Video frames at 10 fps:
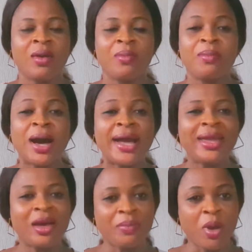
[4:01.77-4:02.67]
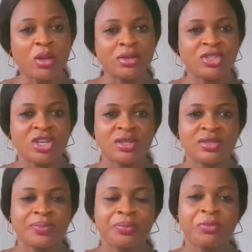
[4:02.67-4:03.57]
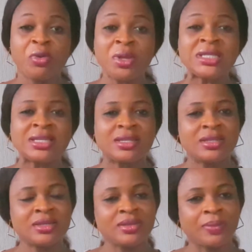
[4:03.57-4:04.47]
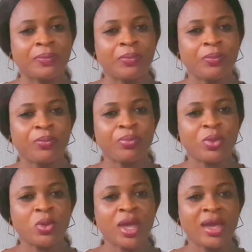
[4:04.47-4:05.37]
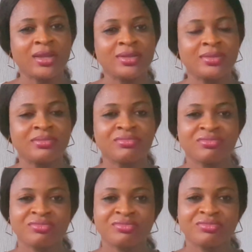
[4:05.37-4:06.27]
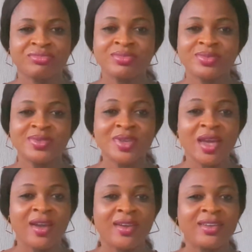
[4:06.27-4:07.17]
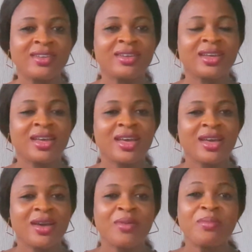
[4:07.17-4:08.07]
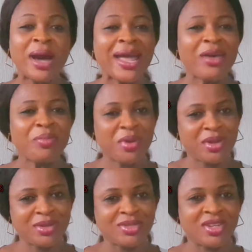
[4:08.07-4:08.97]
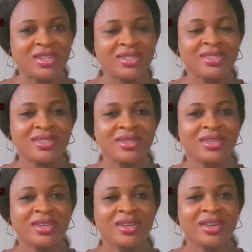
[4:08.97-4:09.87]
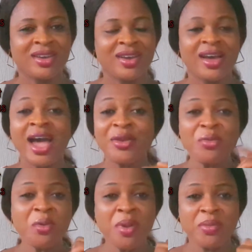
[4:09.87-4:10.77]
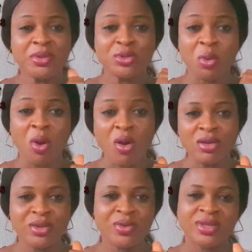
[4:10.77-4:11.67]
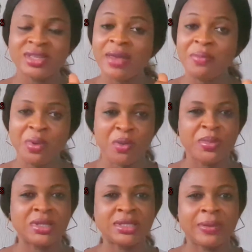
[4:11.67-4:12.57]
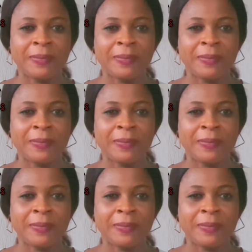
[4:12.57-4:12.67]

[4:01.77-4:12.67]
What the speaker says: My apologies. For instance, you can say, my apologies. I didn't remember to call you as I promised.